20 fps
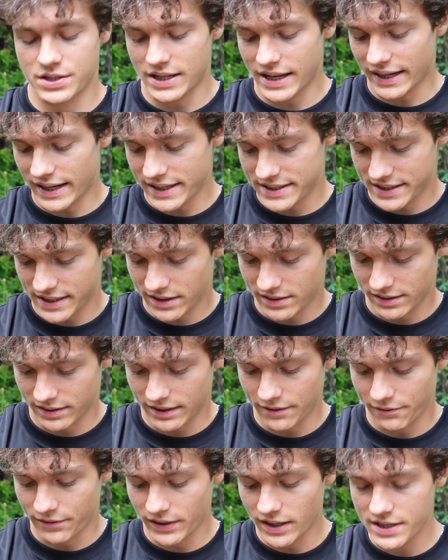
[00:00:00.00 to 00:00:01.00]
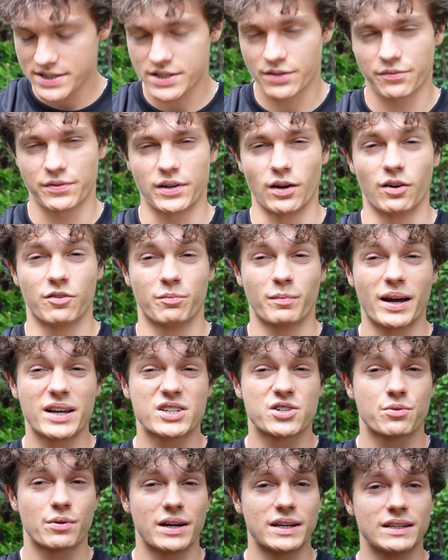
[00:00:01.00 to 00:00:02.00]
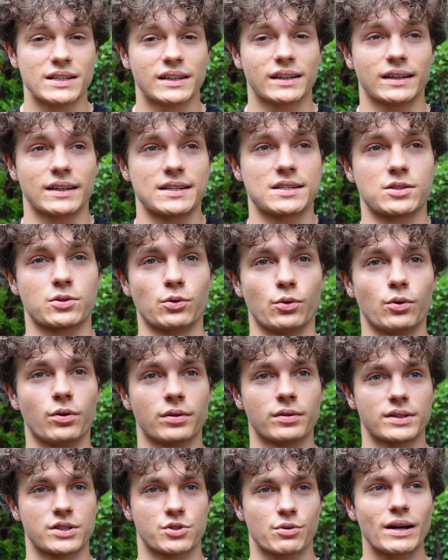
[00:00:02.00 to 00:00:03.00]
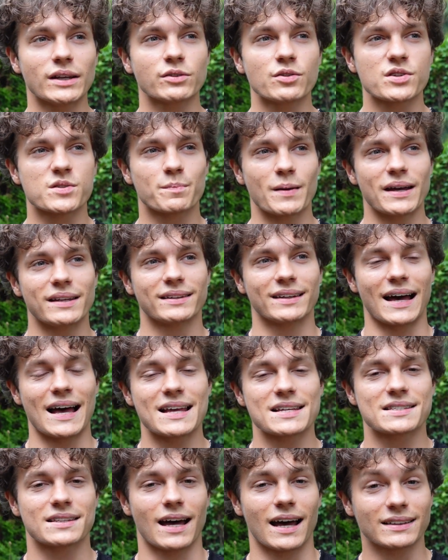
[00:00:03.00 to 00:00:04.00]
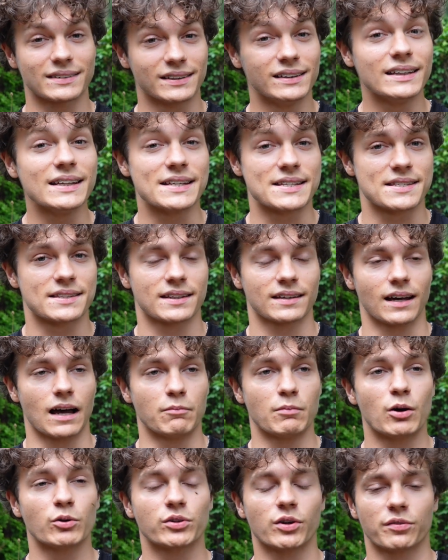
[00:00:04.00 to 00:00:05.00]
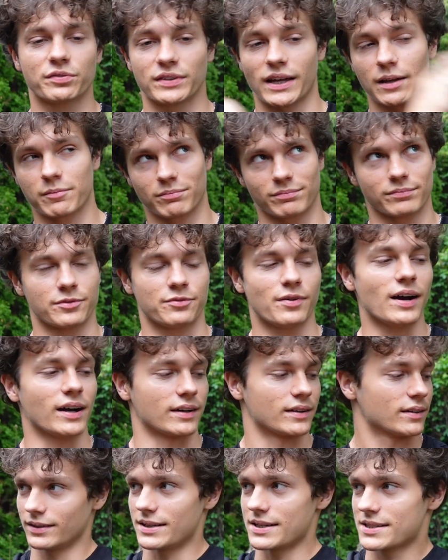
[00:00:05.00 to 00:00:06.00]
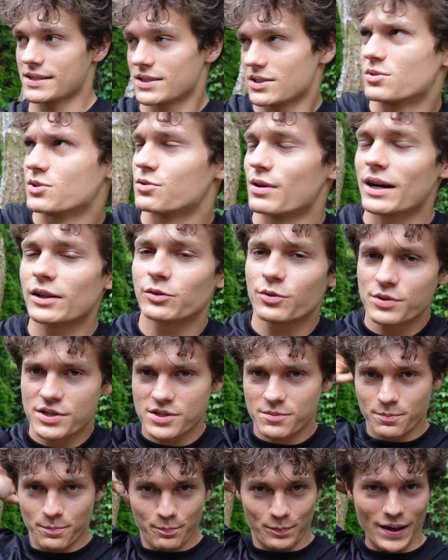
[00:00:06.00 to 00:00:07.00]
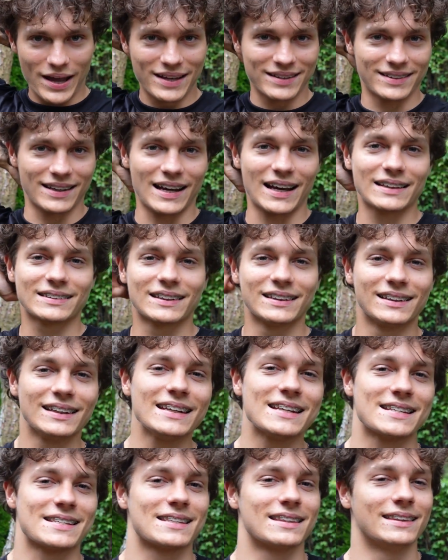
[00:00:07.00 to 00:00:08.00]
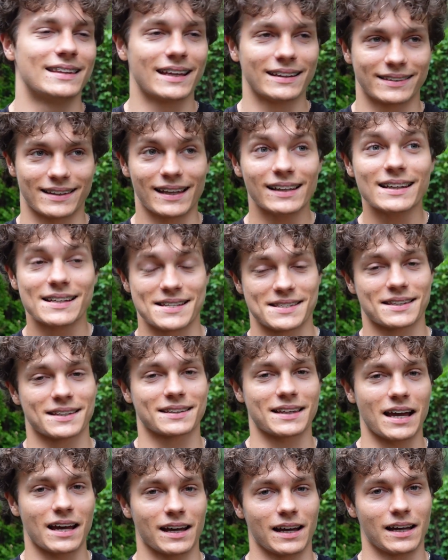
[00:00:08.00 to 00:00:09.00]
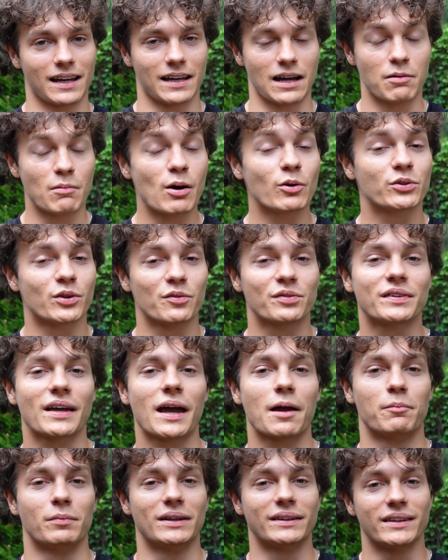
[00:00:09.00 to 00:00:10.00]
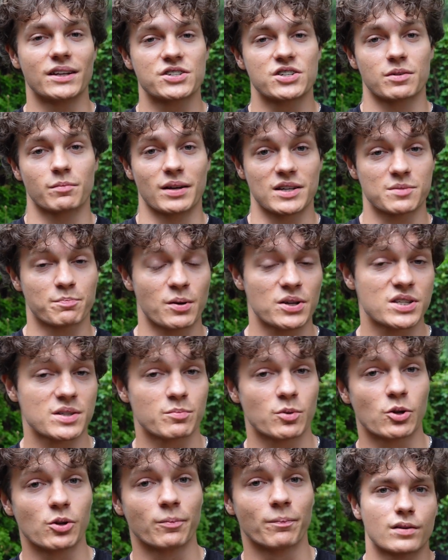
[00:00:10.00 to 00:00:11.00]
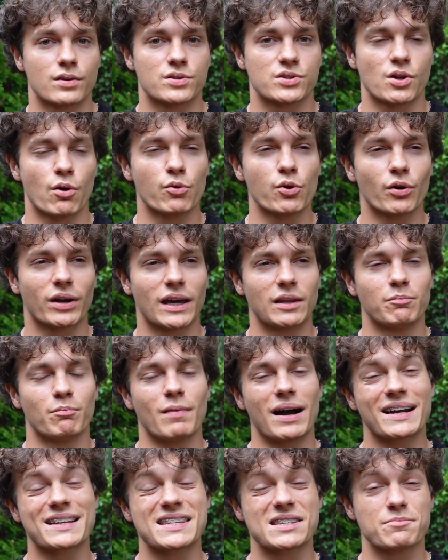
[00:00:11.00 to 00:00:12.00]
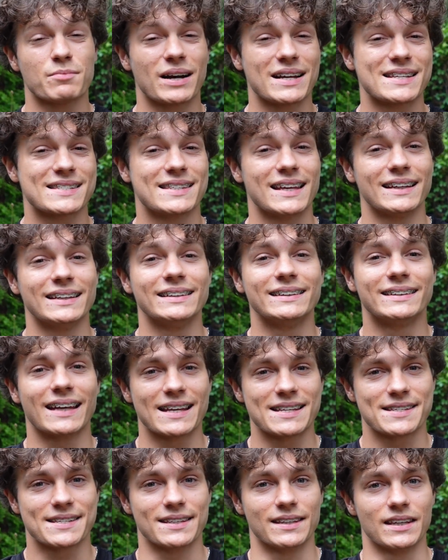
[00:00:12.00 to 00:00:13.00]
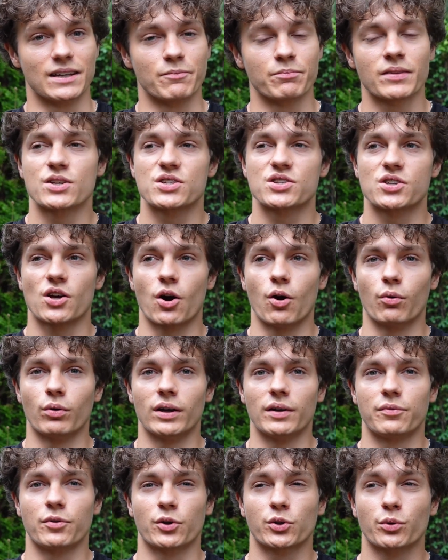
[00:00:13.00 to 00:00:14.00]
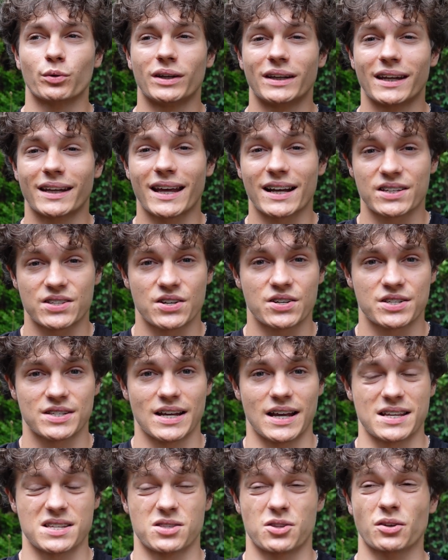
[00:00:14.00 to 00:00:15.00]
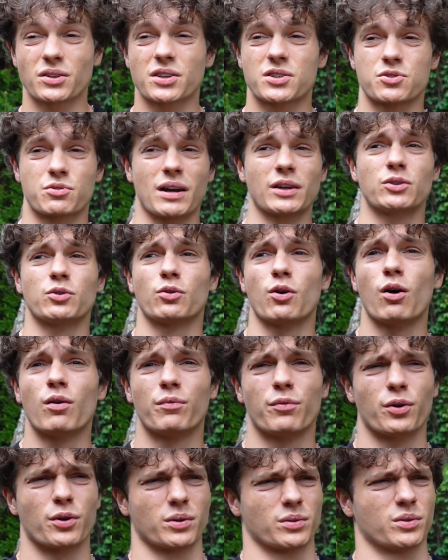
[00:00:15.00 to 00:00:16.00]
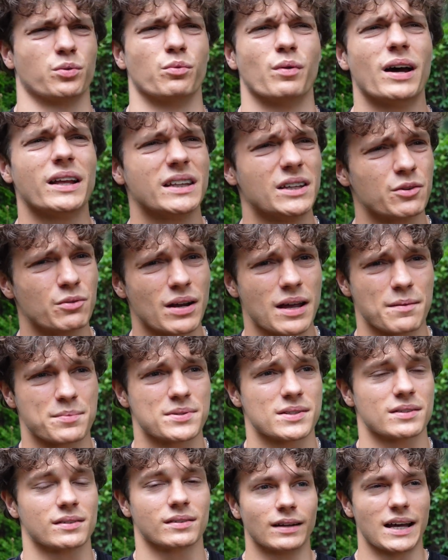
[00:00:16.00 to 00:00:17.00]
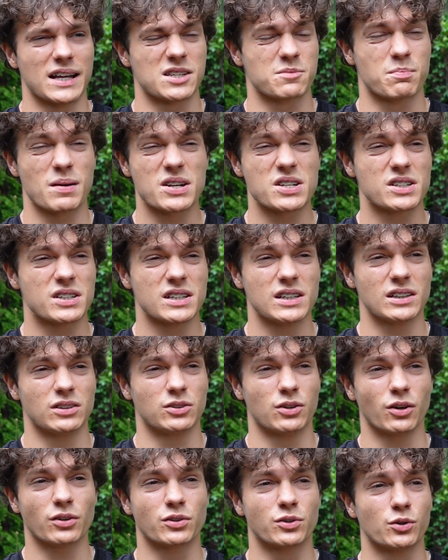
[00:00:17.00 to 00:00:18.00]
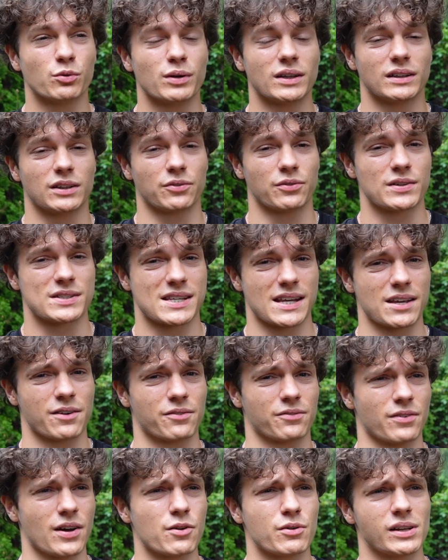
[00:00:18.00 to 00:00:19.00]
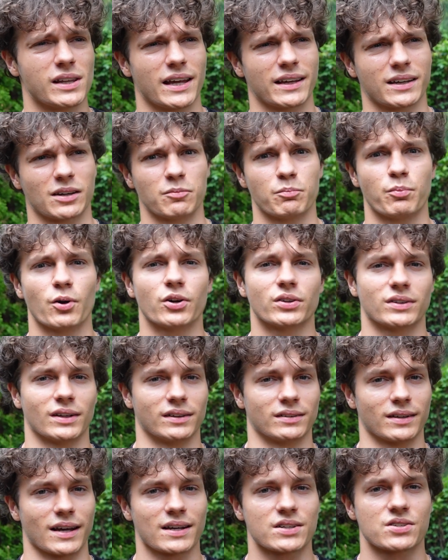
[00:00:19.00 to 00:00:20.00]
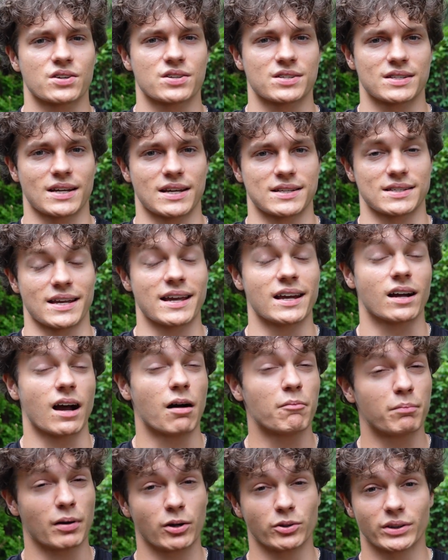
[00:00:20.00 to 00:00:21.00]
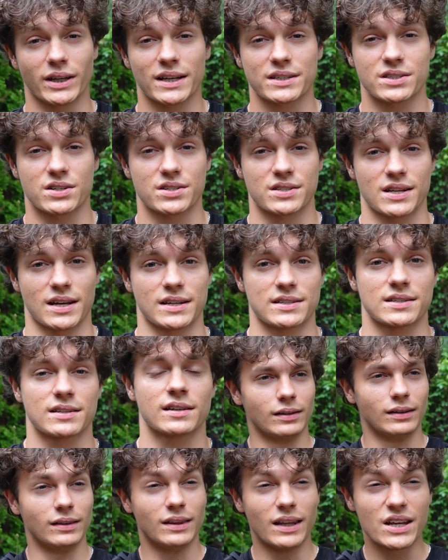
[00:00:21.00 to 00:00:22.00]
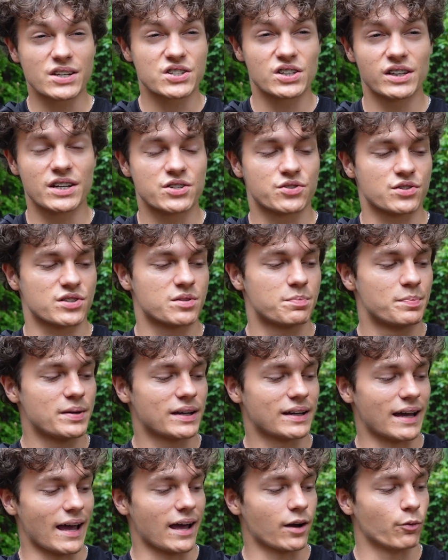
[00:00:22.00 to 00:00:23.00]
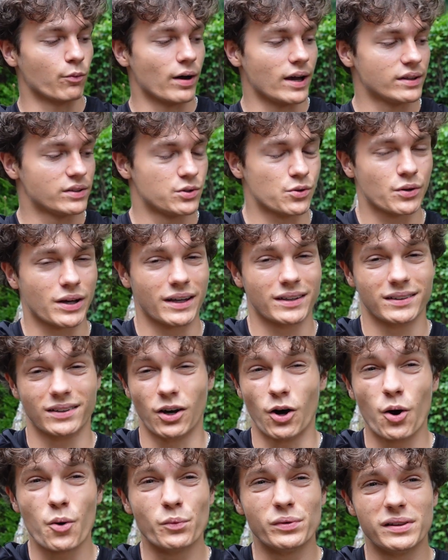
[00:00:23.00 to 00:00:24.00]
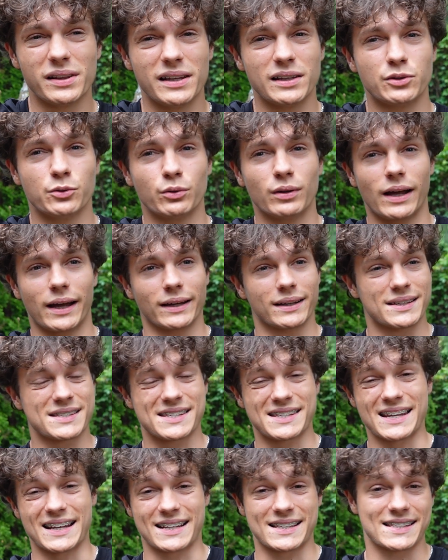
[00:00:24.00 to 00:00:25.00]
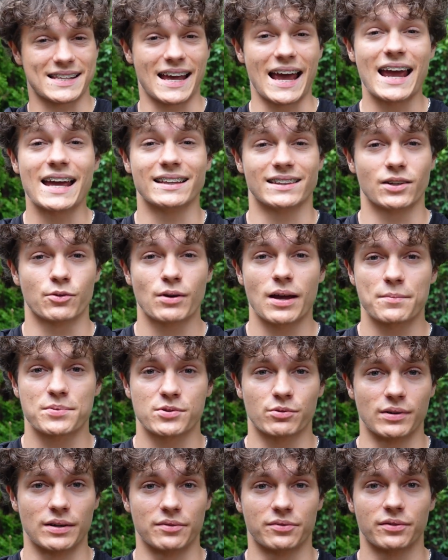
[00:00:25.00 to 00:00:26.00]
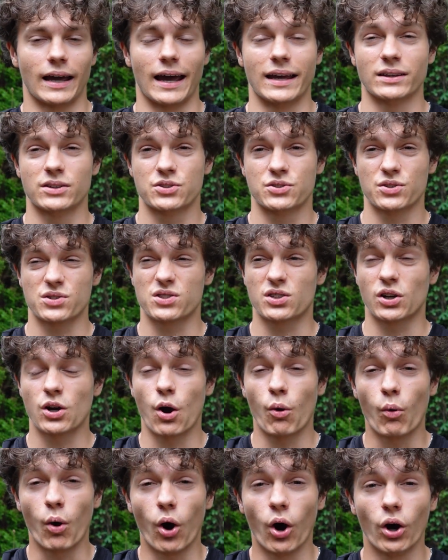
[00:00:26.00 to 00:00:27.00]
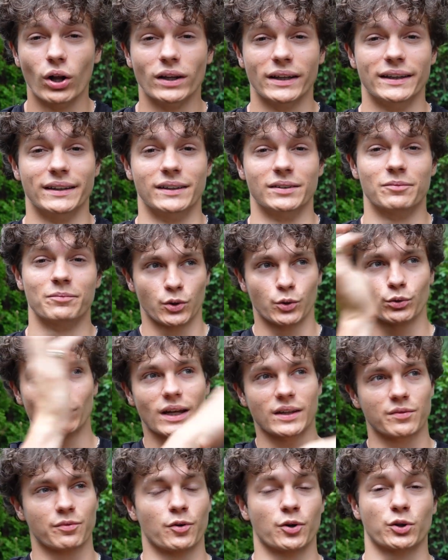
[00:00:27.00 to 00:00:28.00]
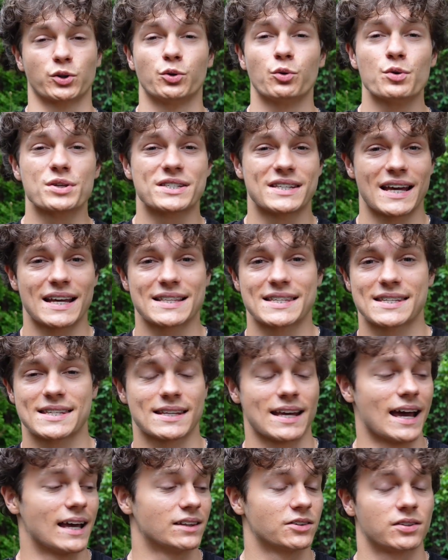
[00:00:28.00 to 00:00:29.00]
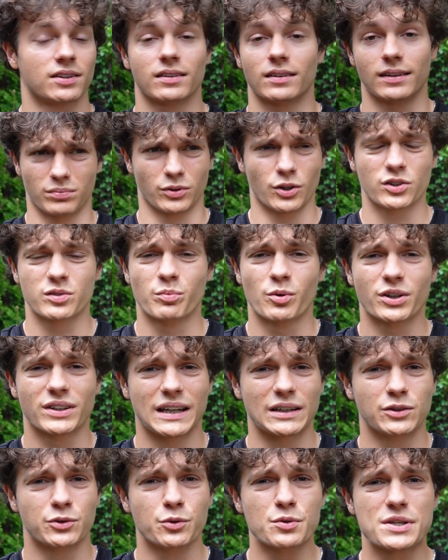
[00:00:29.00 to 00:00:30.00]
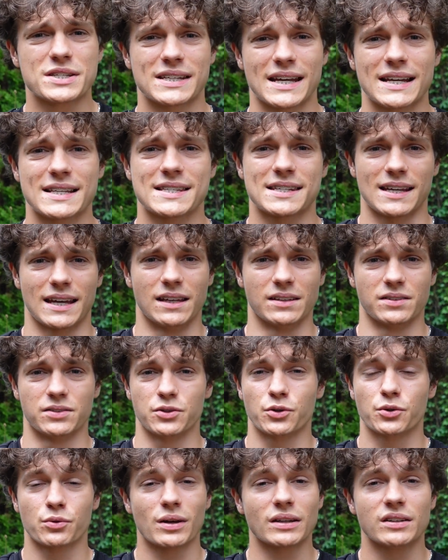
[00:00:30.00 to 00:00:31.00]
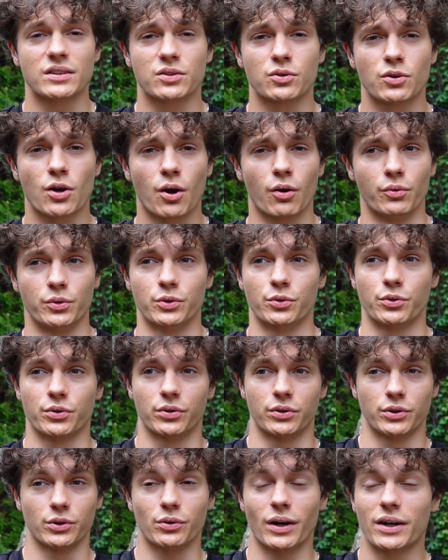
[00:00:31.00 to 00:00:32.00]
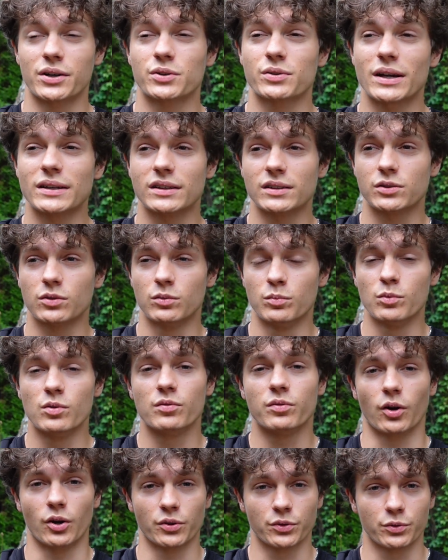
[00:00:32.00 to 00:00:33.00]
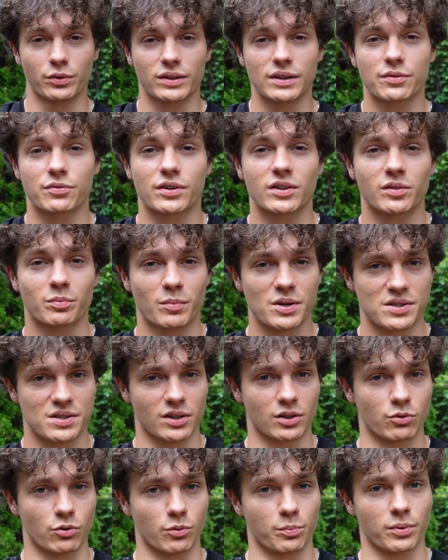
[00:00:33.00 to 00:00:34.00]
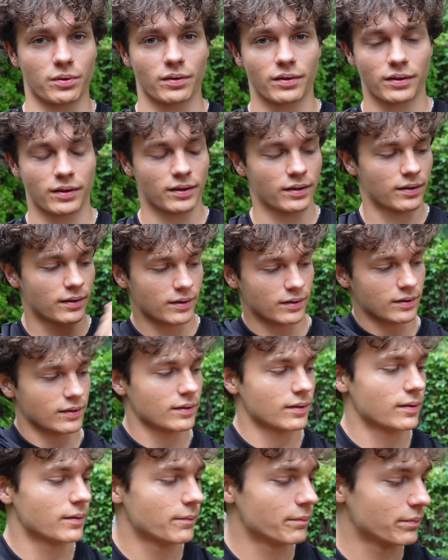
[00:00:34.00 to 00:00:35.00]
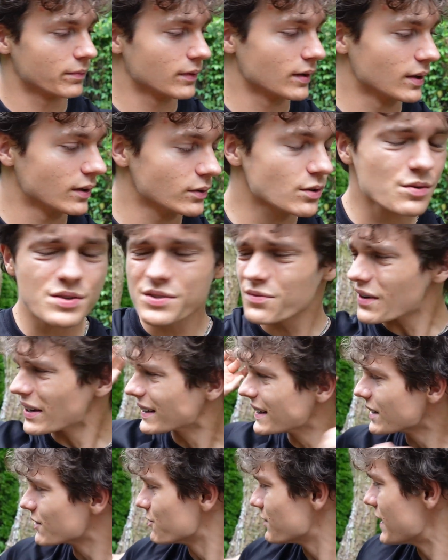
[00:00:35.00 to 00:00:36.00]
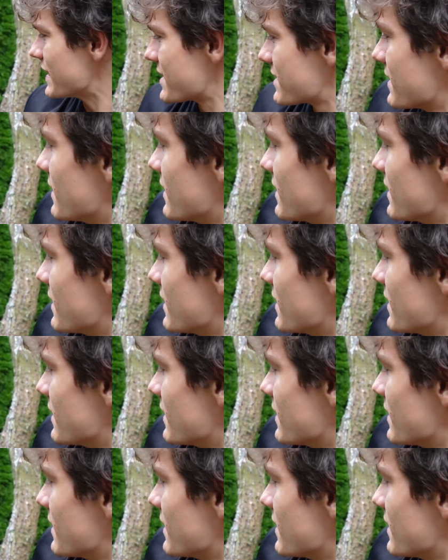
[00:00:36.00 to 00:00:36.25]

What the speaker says: like I said, the philosophy of my training is to try to spend spend at least amount of time, is try to spend at least the least amount of time in the gym as possible, so you can maximize the intensity. So if you're doing an exercise, don't try to go for 20 reps, especially don't do it if it's a very like important exercise, a compound exercise. Literally just pick a weight you can only do like 6-8 reps with and just go all in. Do that for 2 sets and not more than 2 sets, and you're ready to go. You are ready to move on to different muscle group. Those fucking flies,